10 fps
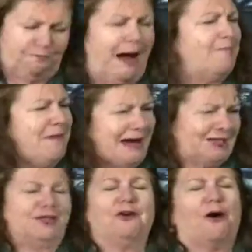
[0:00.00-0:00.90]
Bob Max,
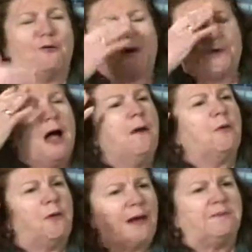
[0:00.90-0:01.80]
exactly. they're all wonderful. Right.
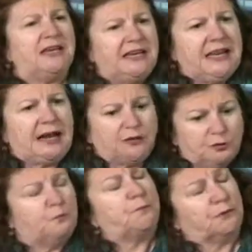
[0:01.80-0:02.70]
But what I'm getting at, a
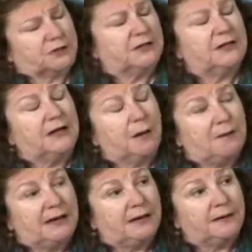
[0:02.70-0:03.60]
new person can
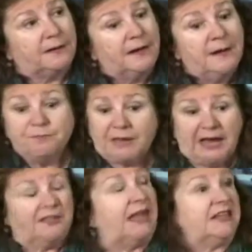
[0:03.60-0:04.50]
come in
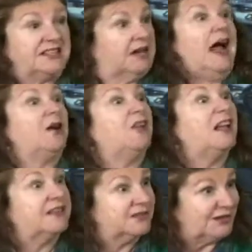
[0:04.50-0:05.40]
and they could say, I don't
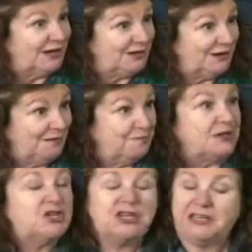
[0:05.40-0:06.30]
like this idea. I but
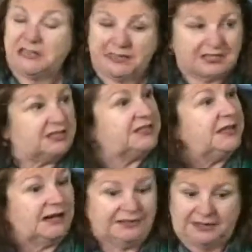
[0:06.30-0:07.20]
understand. She has a,
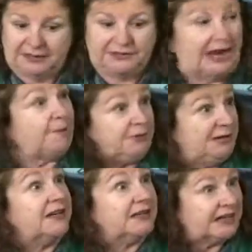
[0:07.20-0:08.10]
a,
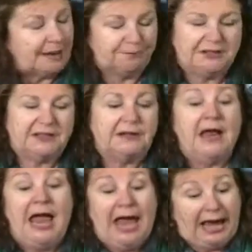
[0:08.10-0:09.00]
adapted and adopted it,
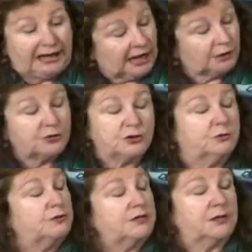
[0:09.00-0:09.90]
right. and our
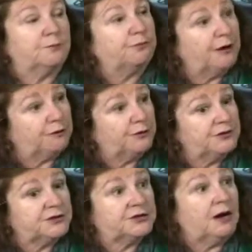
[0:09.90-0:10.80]
students get
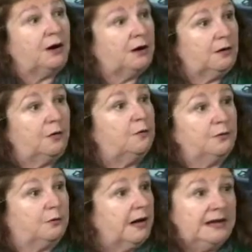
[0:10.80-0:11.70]
preference uh,
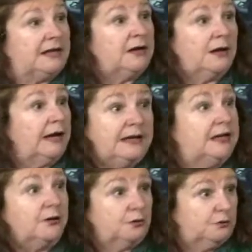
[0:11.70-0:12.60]
over any, uh,
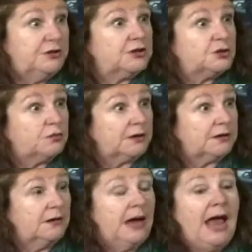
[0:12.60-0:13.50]
any other district.